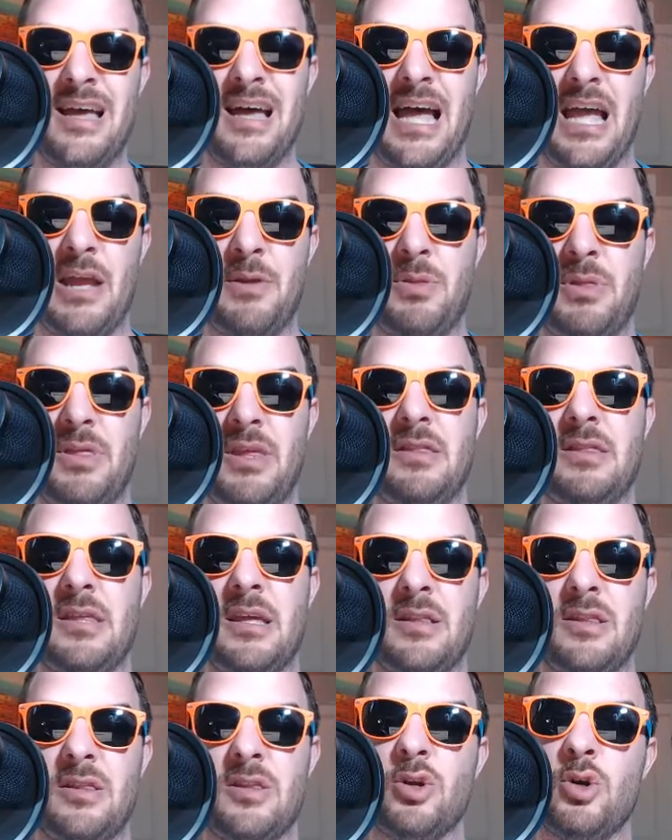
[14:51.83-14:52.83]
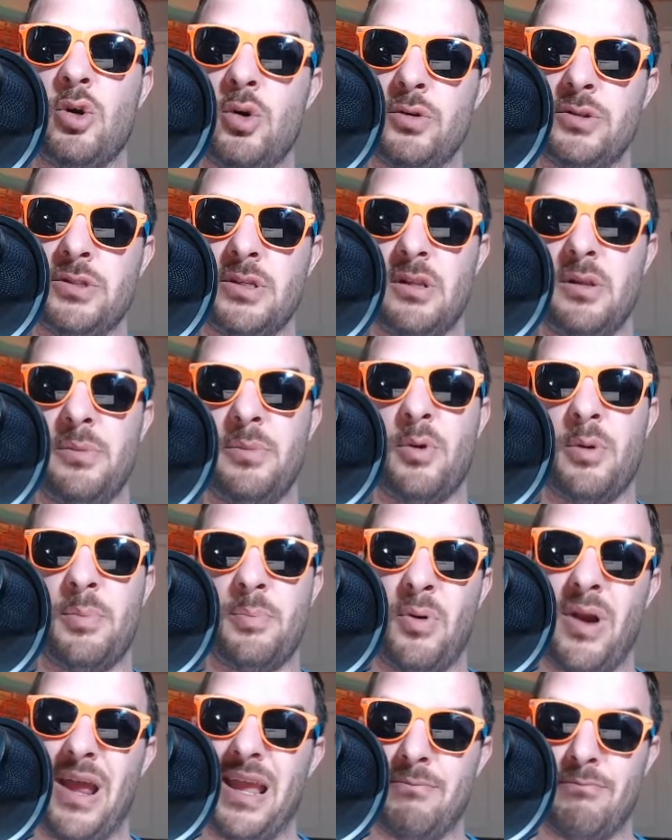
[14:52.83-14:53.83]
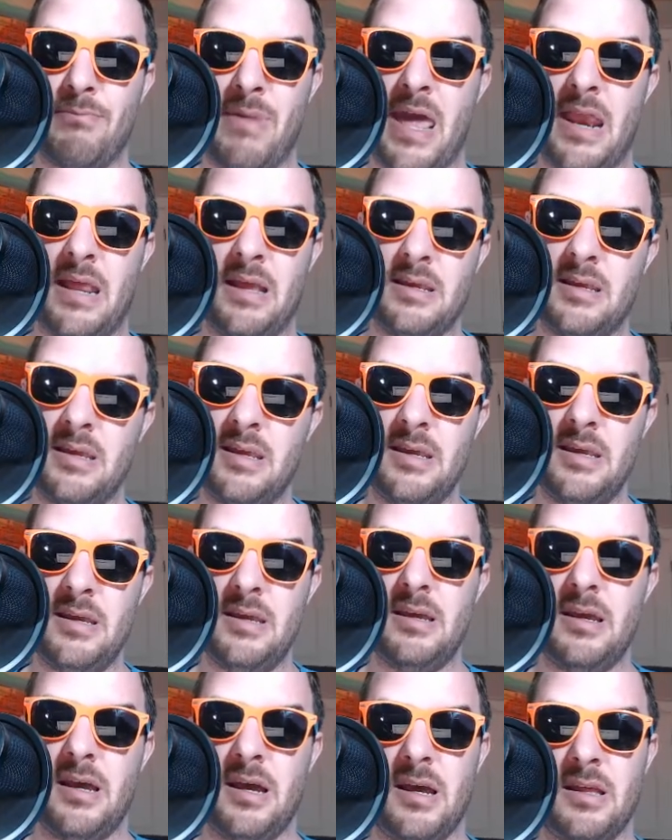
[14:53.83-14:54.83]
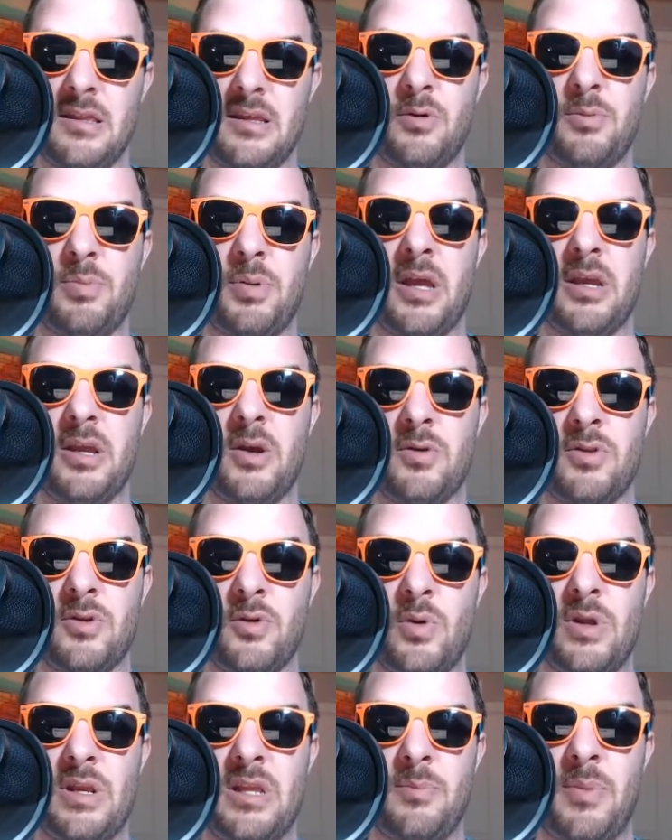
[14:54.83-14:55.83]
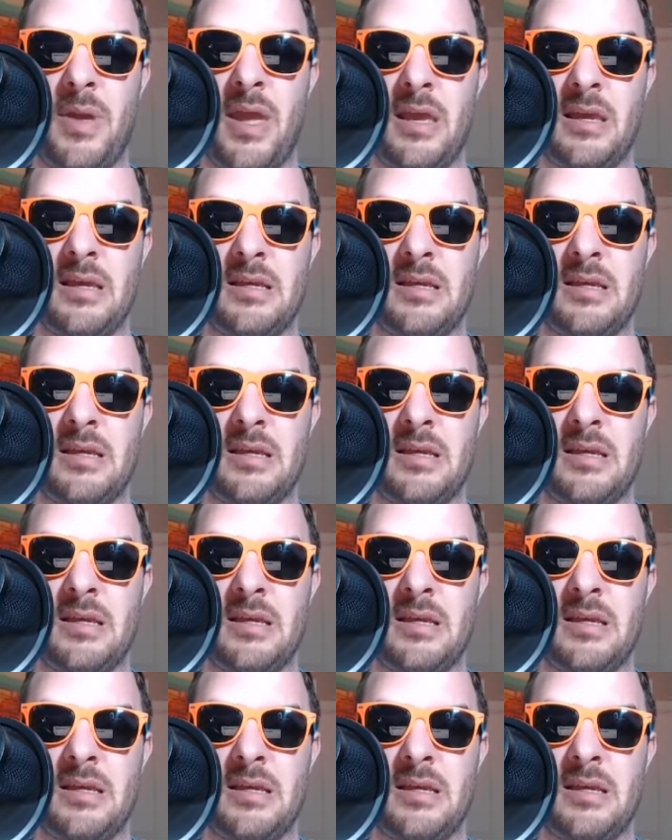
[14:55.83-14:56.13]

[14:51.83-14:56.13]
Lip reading: I think that the Colts are a little more pragmatic They would probably go with Kwity Paye.